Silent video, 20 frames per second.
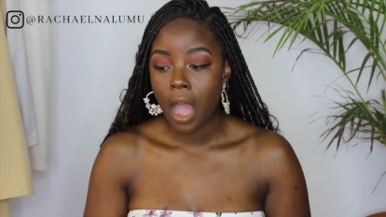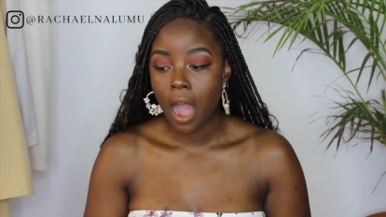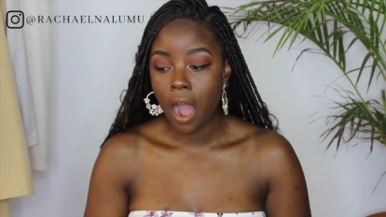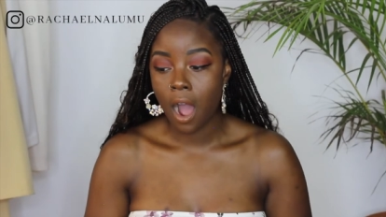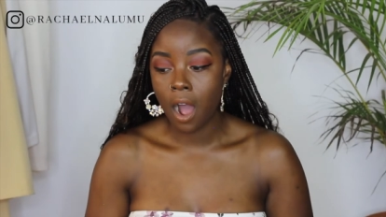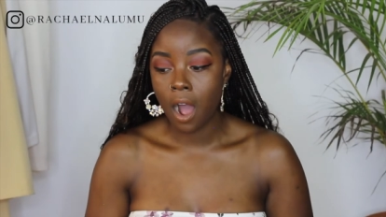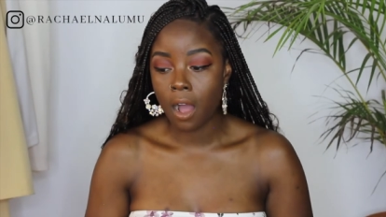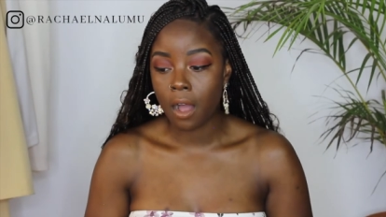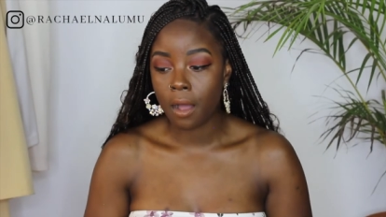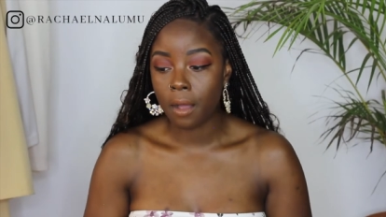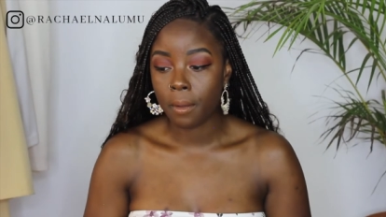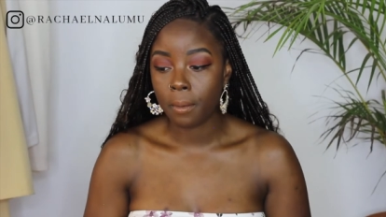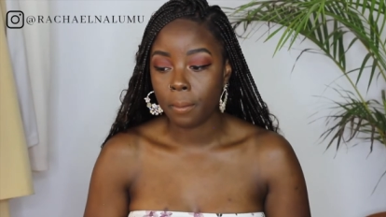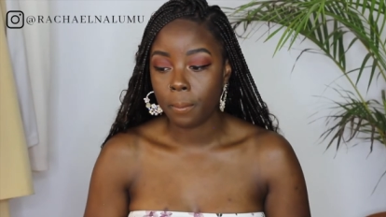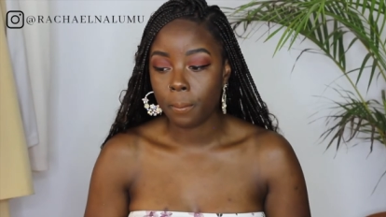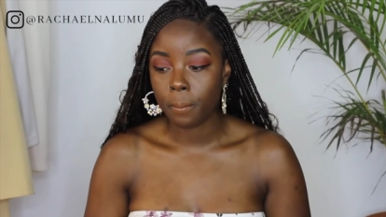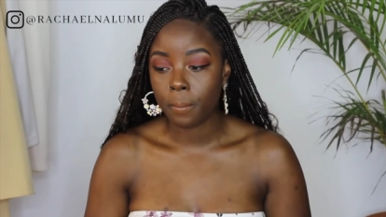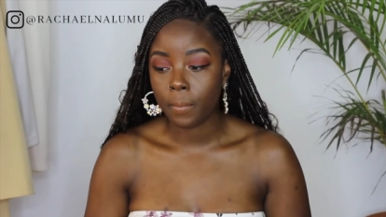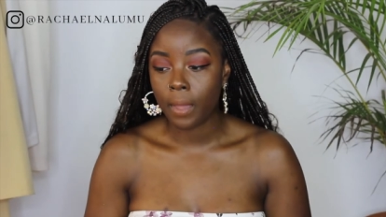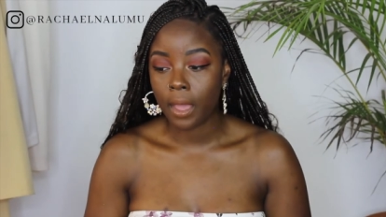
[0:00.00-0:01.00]

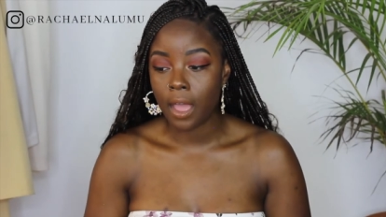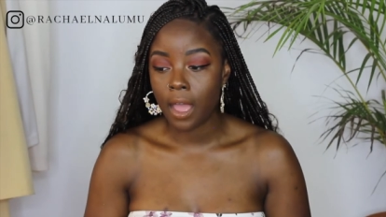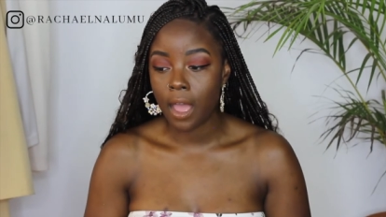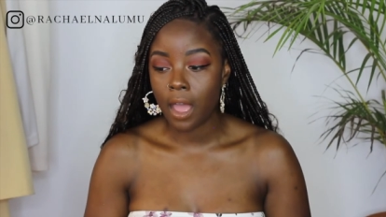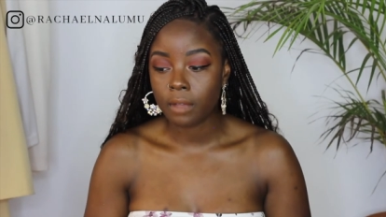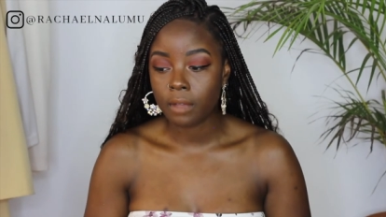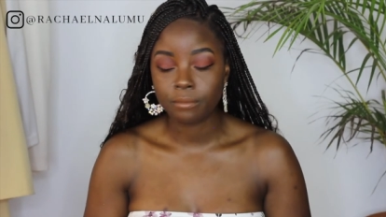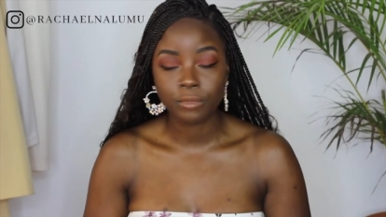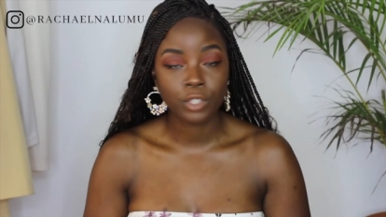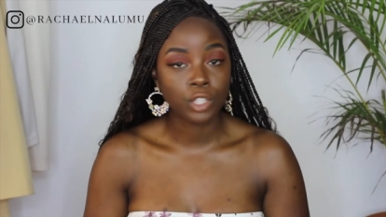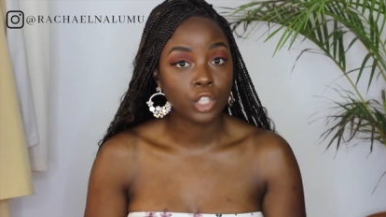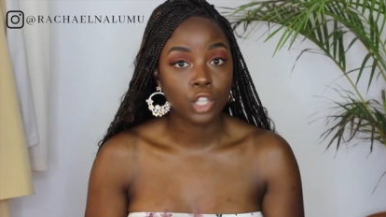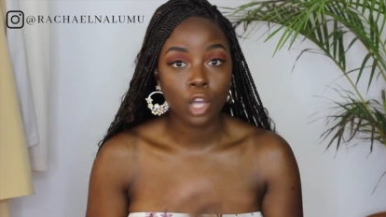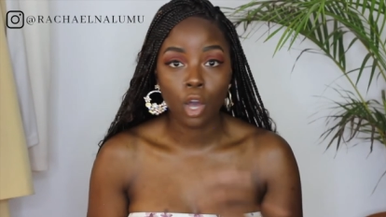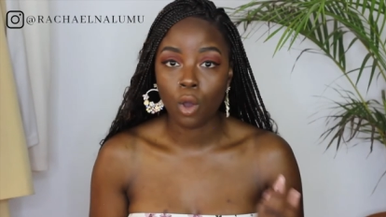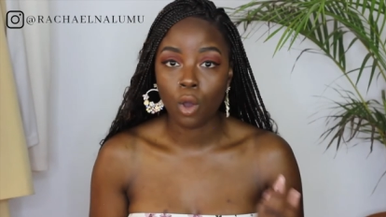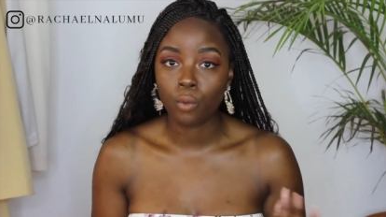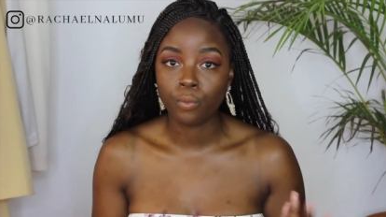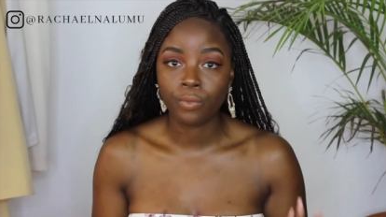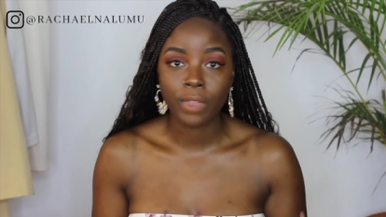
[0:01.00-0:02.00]
Um,
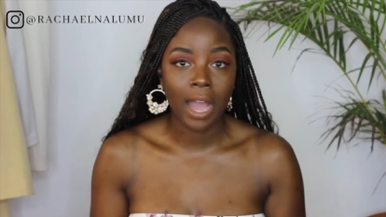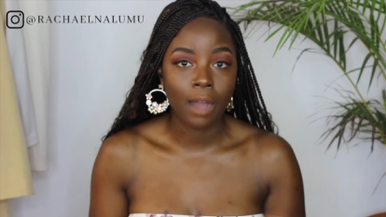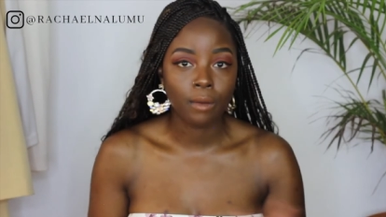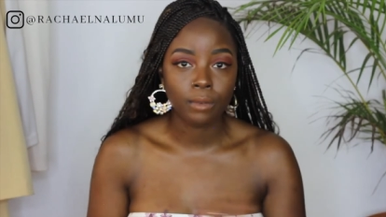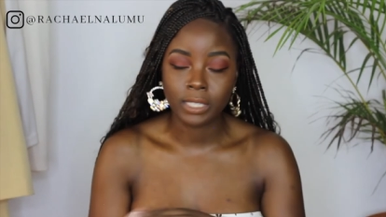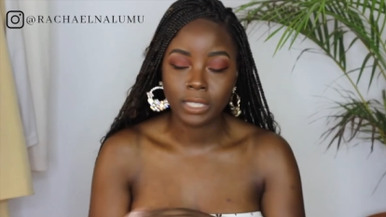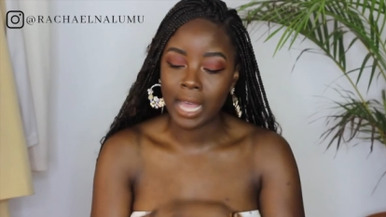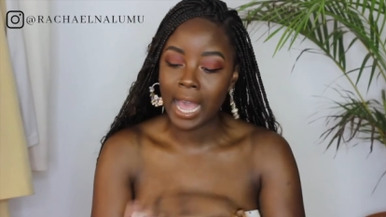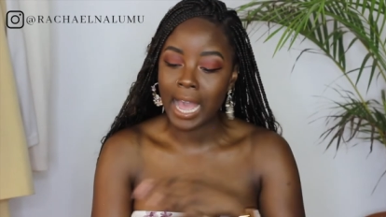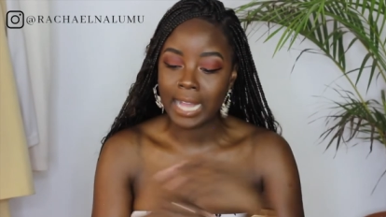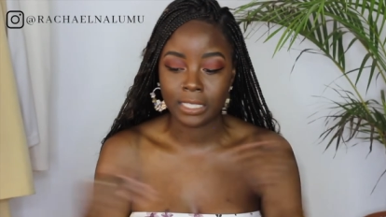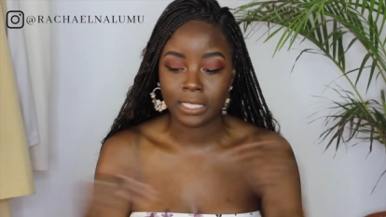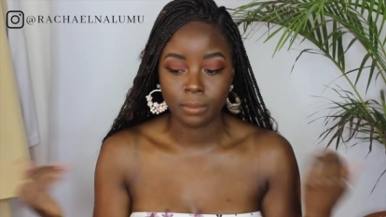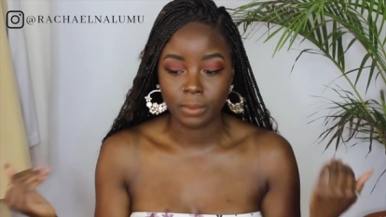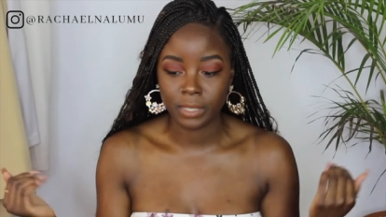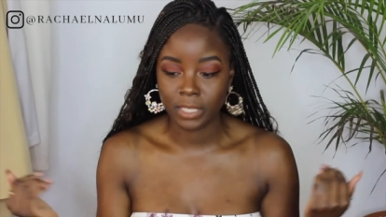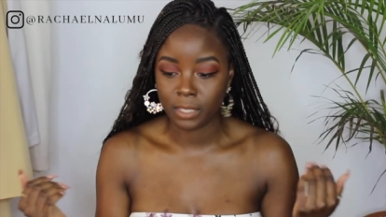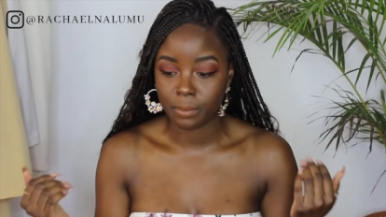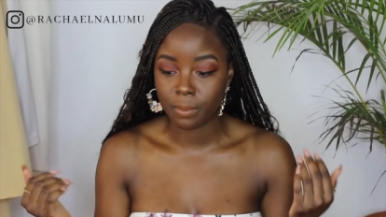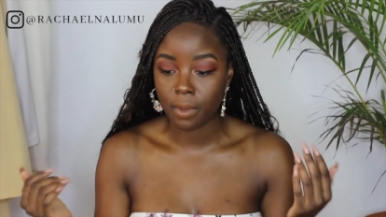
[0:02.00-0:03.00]
so that would,
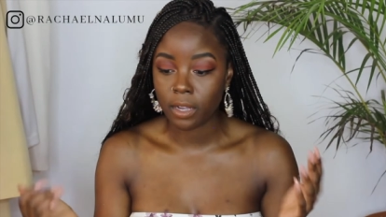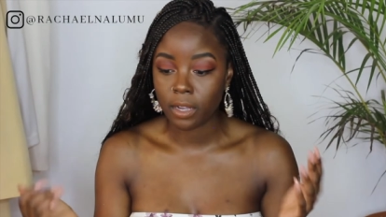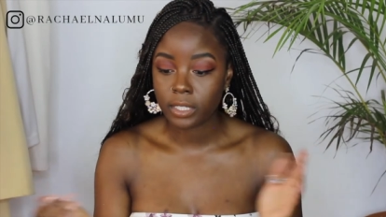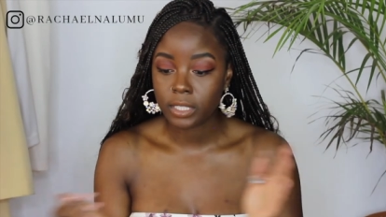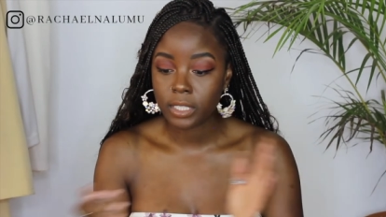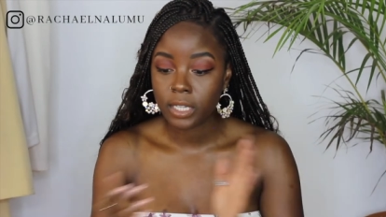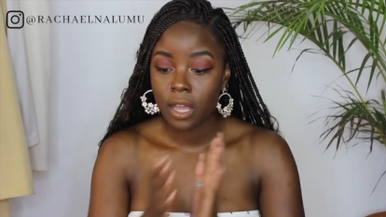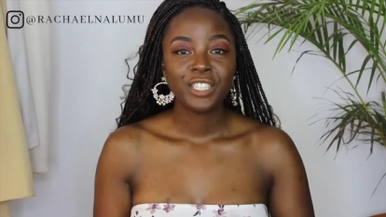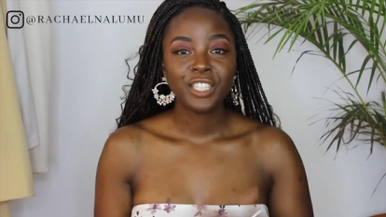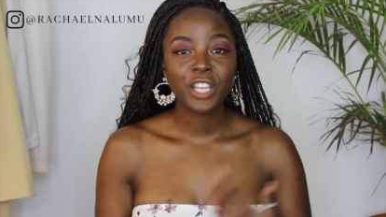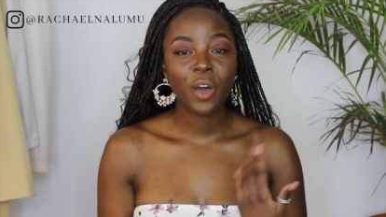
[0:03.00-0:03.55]
had to be debunked.